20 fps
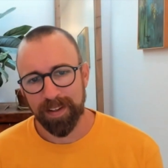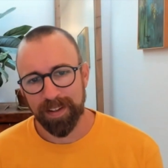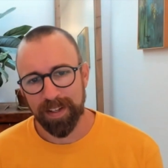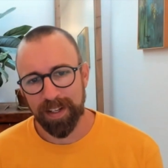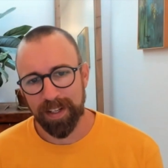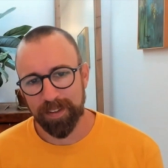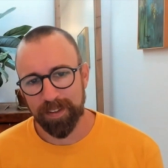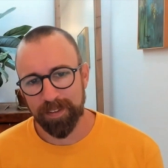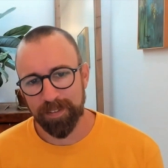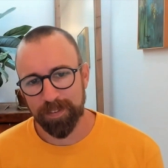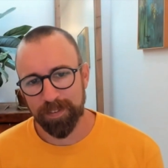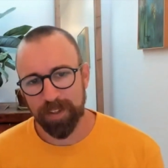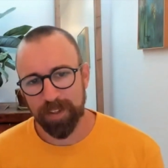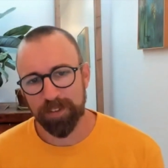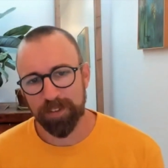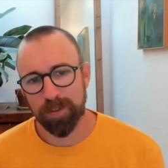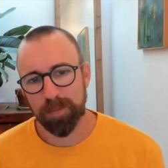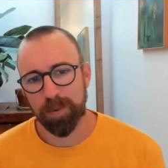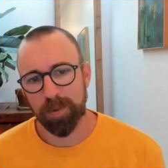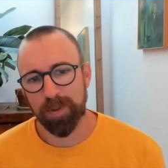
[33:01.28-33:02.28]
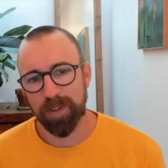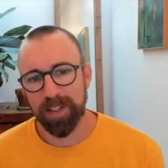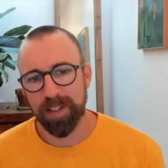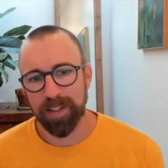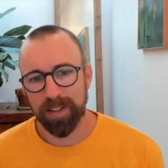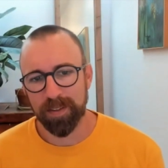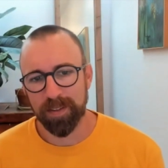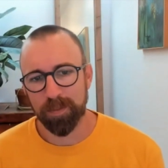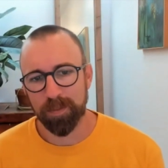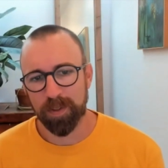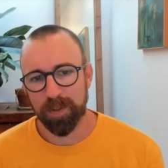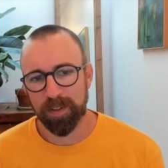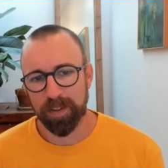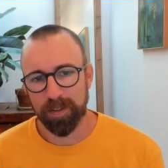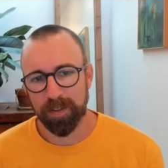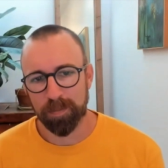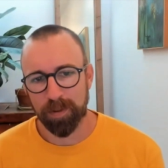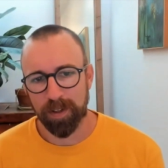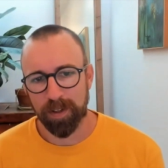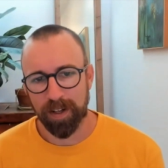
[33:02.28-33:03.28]
kind of crash reporting where the
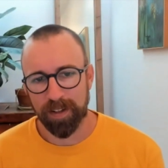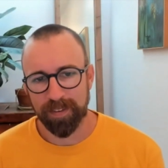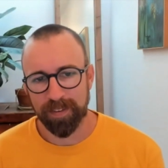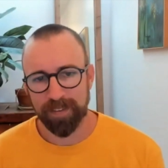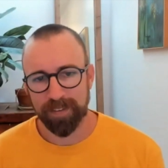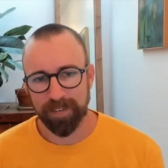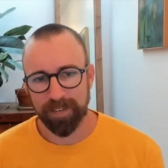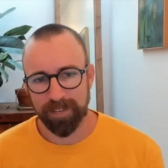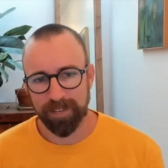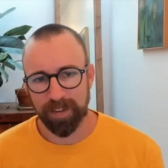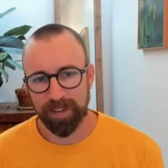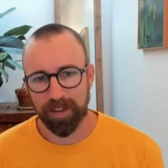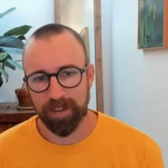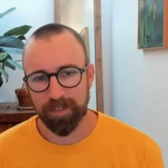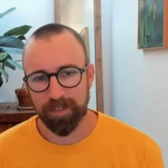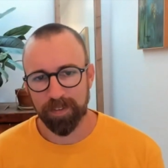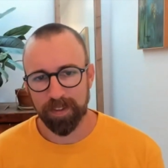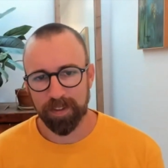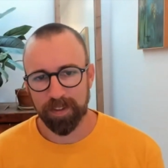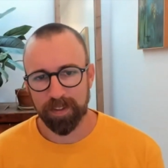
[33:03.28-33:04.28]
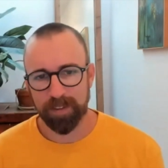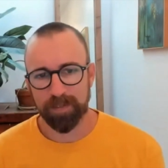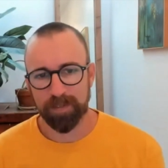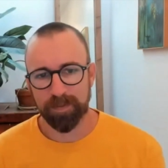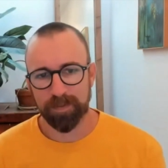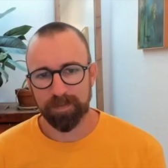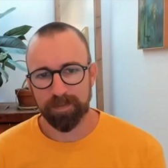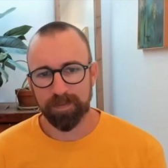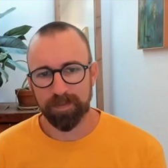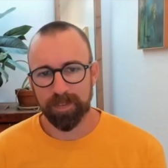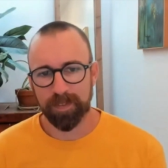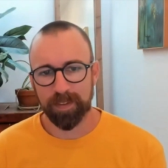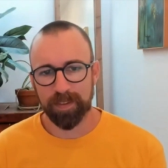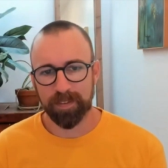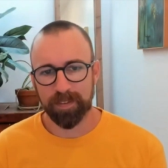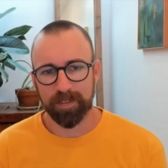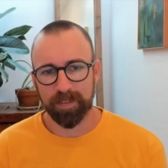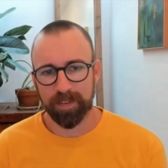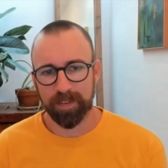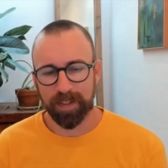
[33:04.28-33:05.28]
process itself, like
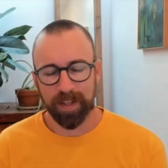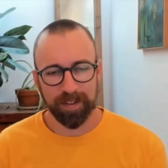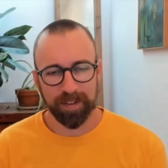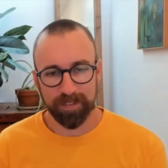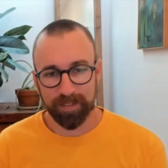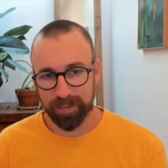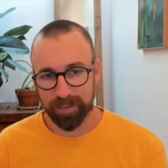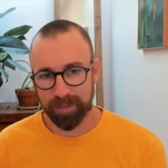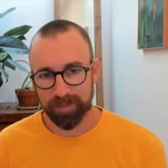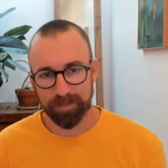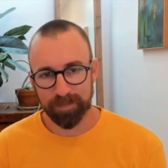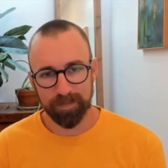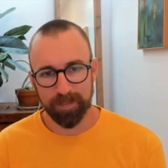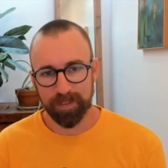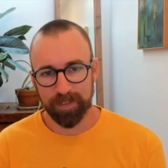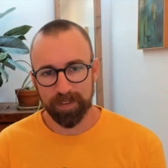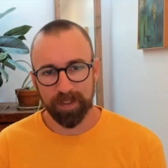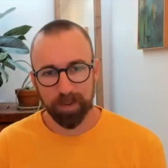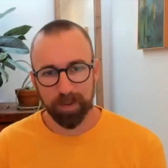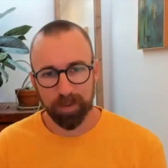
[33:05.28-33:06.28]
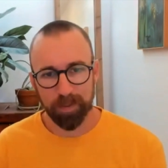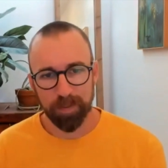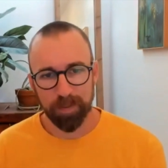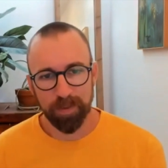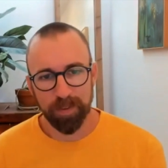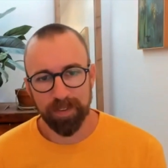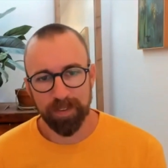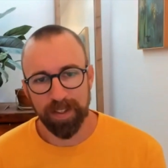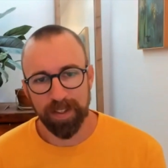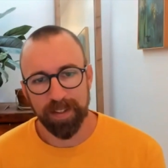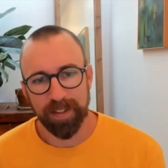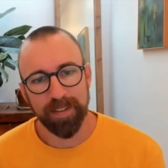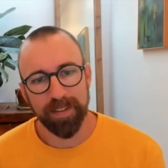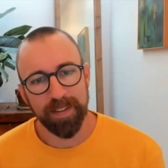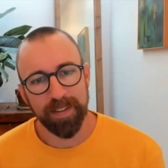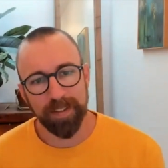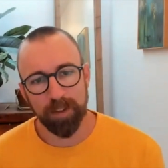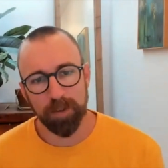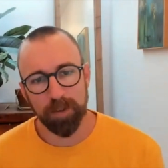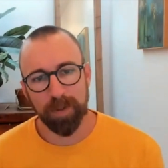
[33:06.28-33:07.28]
it actually, was like
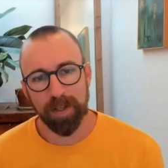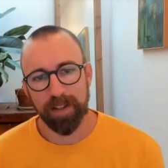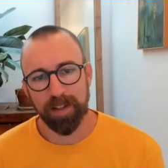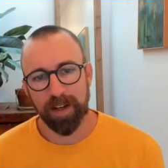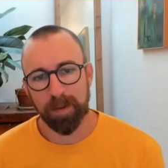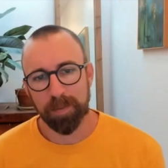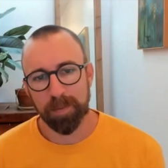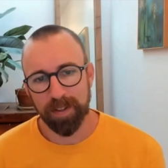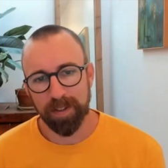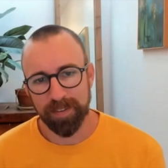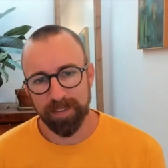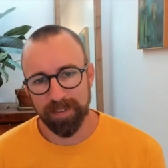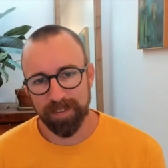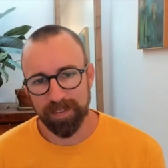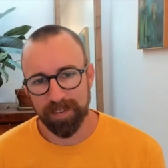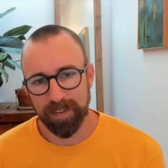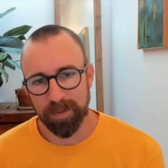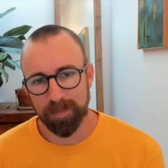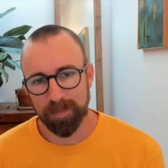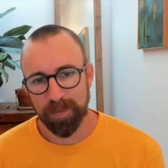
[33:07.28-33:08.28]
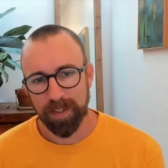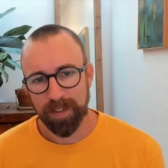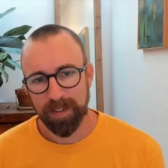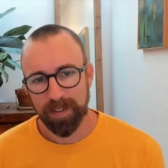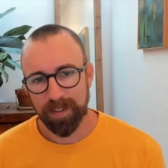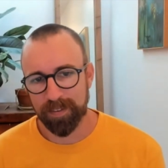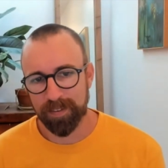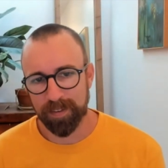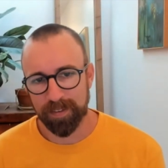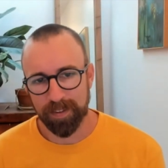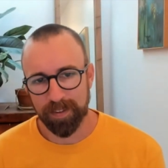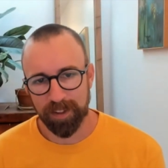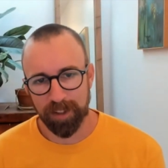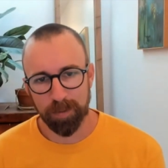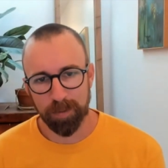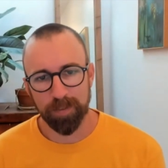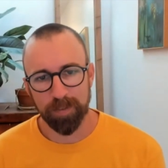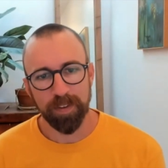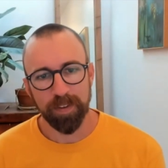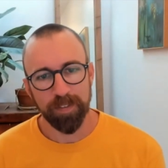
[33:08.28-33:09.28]
killed by the operating system, is a
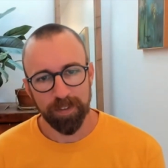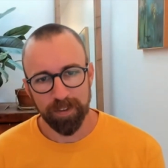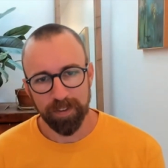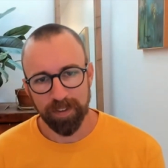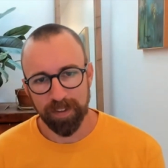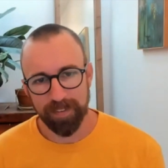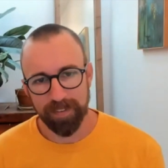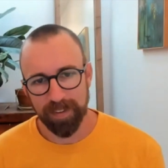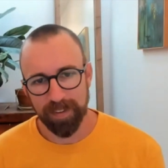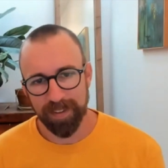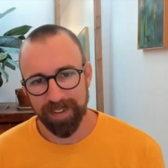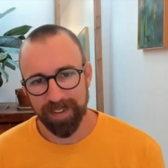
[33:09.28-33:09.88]
terrible fit for tracing.